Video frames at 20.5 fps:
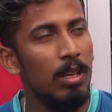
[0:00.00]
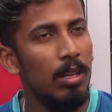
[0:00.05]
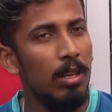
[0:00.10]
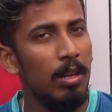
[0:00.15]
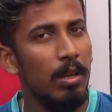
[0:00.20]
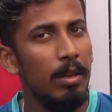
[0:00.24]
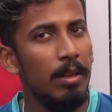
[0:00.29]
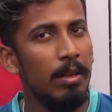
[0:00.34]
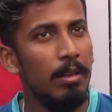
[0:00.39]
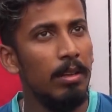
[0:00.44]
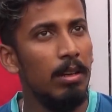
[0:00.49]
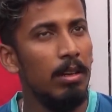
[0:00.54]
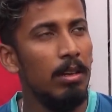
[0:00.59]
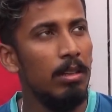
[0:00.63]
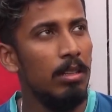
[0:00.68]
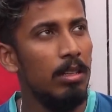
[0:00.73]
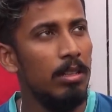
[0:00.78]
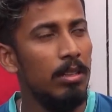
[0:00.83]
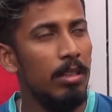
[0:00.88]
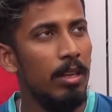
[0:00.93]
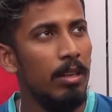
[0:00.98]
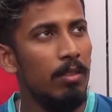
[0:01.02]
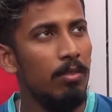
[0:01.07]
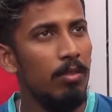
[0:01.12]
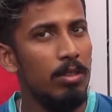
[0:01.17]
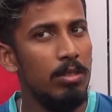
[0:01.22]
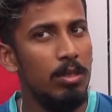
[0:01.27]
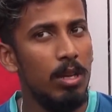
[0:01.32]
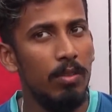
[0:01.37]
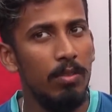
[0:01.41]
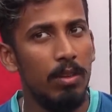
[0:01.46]
Like the thing
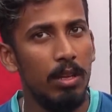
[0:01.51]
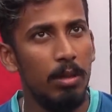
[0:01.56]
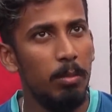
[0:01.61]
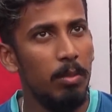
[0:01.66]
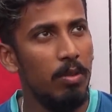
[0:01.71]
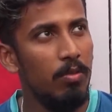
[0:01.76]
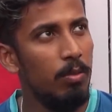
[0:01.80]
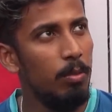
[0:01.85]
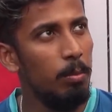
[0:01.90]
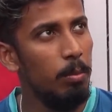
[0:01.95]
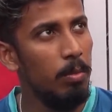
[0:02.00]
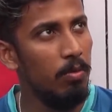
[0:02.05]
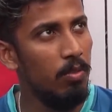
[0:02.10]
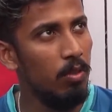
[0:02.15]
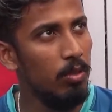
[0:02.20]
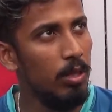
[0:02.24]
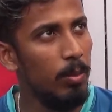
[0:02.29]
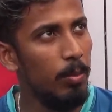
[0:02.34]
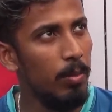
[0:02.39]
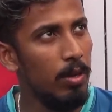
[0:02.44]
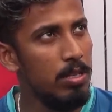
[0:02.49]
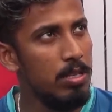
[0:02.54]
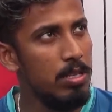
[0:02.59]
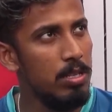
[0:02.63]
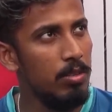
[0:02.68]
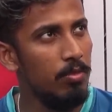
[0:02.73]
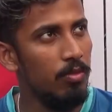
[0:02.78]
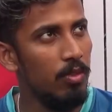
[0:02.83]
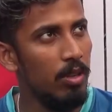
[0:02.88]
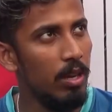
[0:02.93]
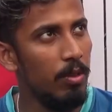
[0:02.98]
which we have done before the
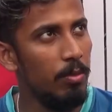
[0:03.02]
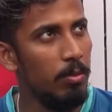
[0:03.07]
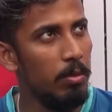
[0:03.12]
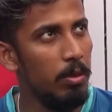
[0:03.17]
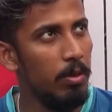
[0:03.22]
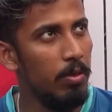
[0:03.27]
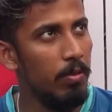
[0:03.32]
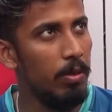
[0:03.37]
pre-season, we have